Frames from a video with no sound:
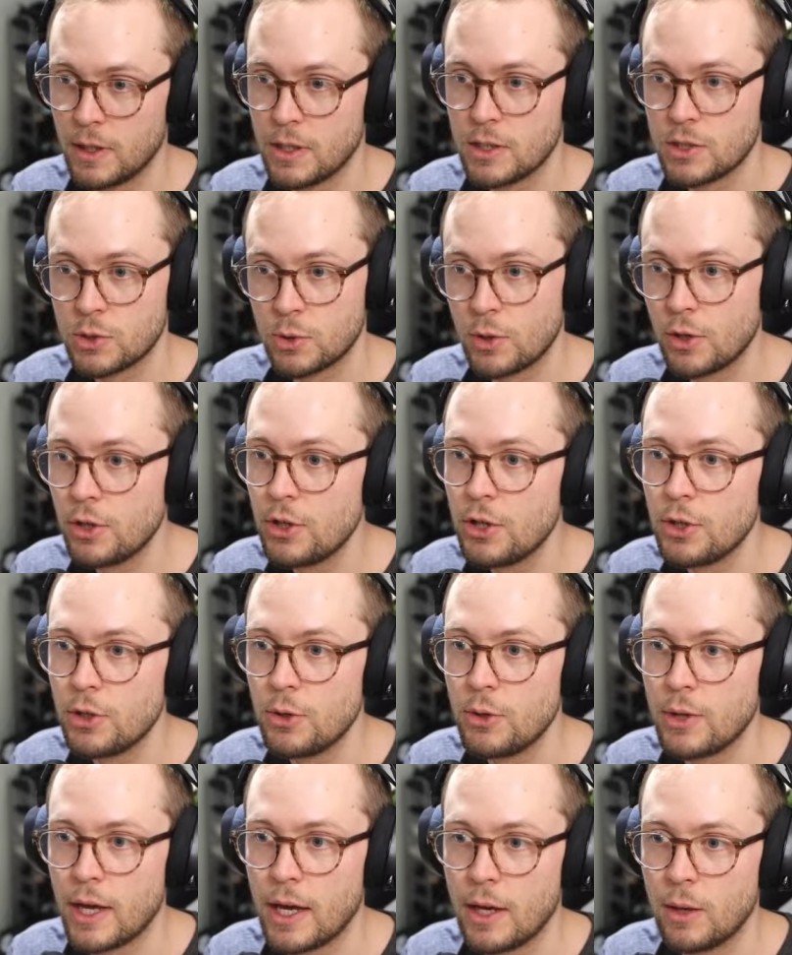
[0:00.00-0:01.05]
So in order to do
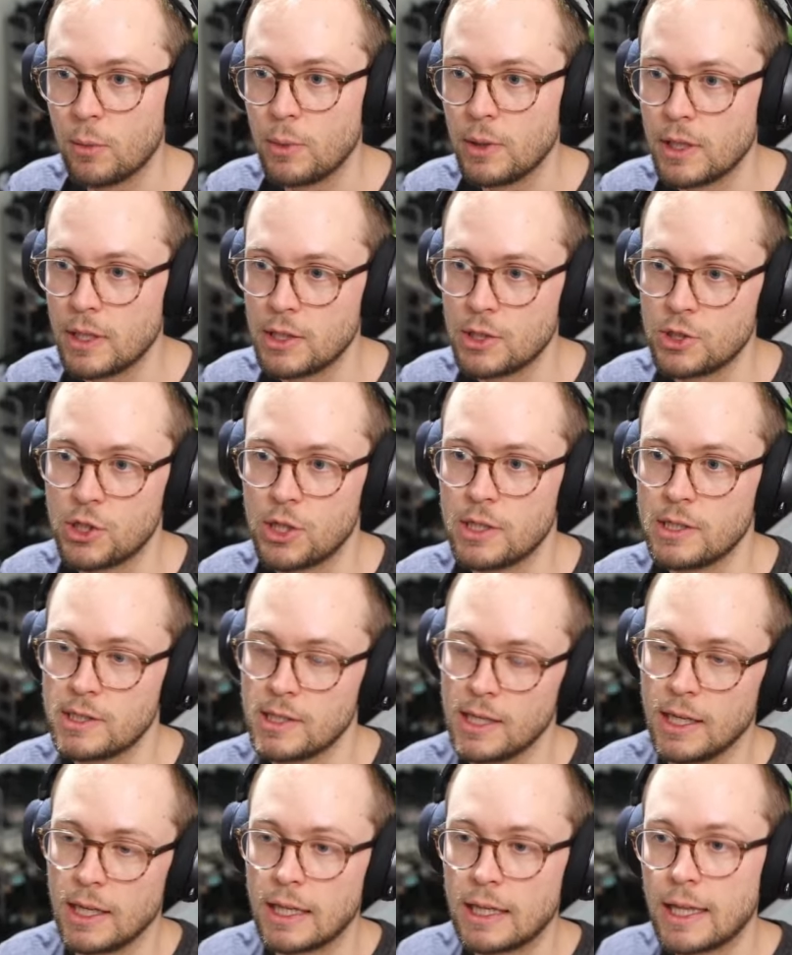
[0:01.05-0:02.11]
that, we can just
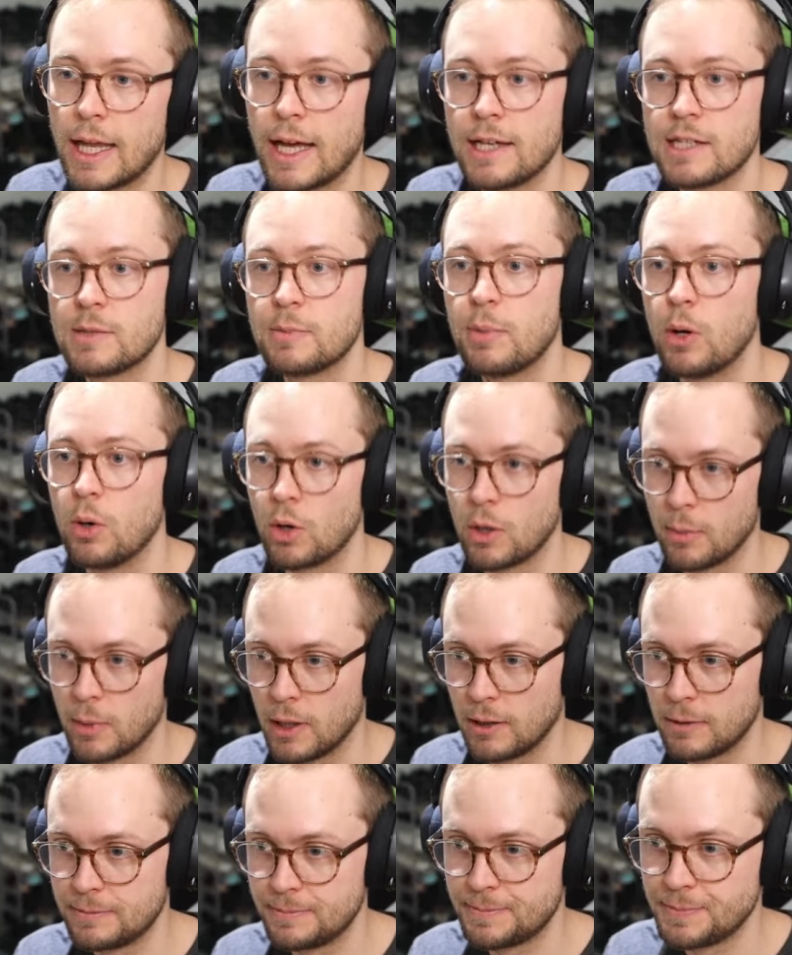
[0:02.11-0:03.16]
say class Pokemon
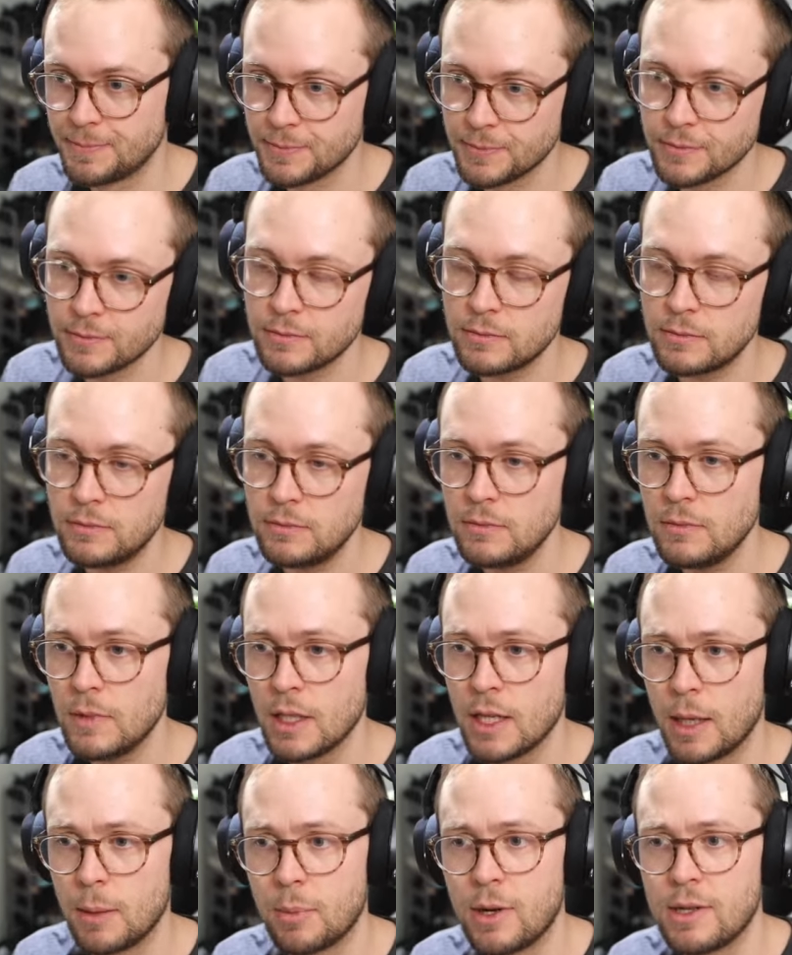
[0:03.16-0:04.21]

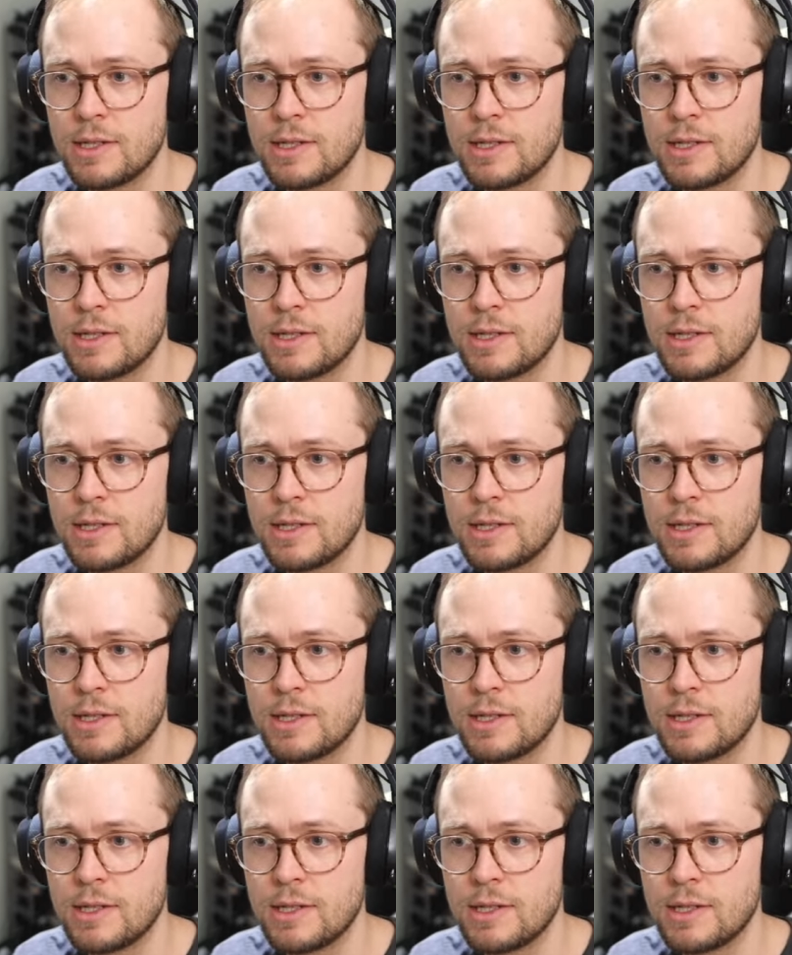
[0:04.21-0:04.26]
and press